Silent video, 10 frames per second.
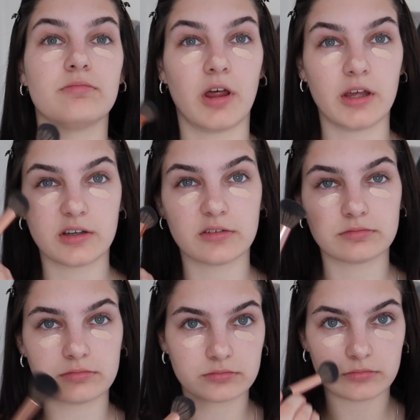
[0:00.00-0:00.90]
like
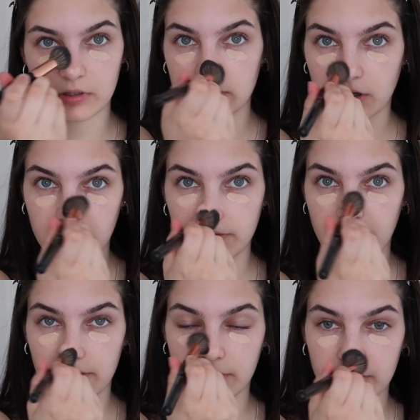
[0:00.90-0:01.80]
this kind of
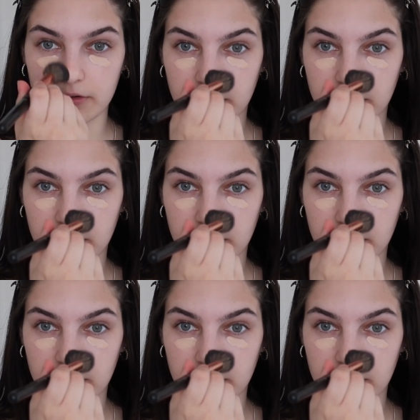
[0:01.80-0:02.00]
area.